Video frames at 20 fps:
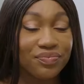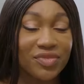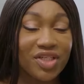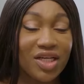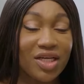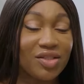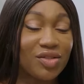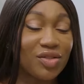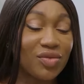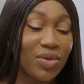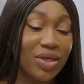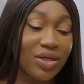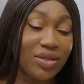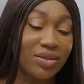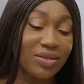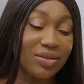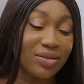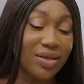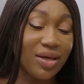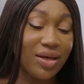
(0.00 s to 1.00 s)
It's
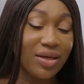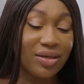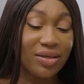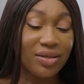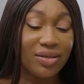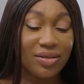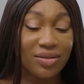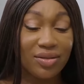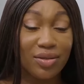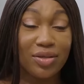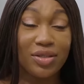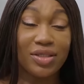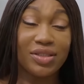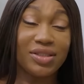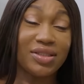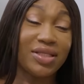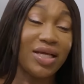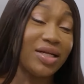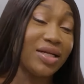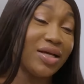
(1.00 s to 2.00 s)
well, I
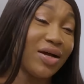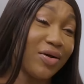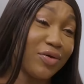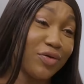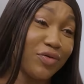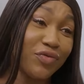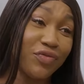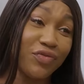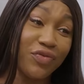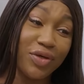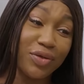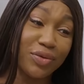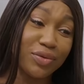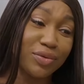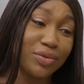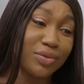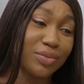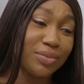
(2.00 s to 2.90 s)
understand how you feel.